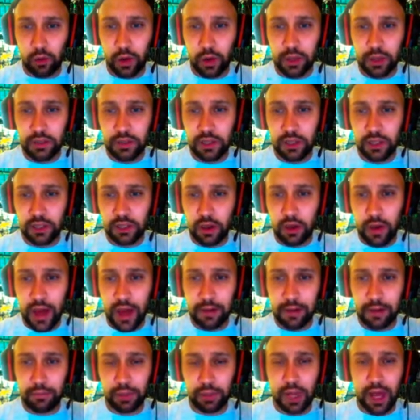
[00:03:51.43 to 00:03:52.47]
So let's go ahead and
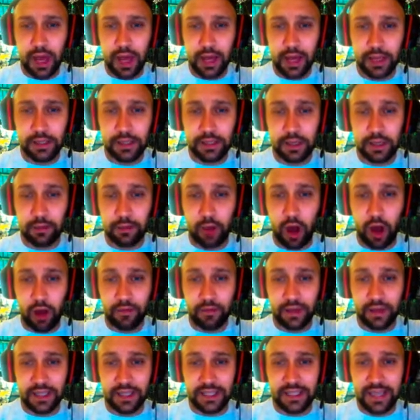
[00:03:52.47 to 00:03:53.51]
apply some
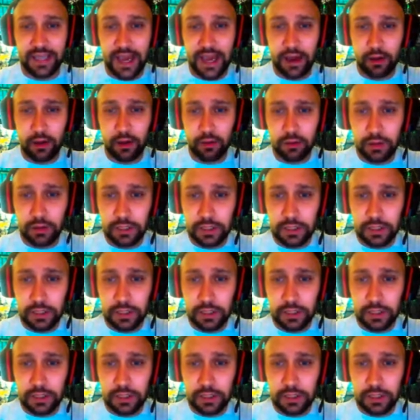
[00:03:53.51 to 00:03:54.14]
offense downs,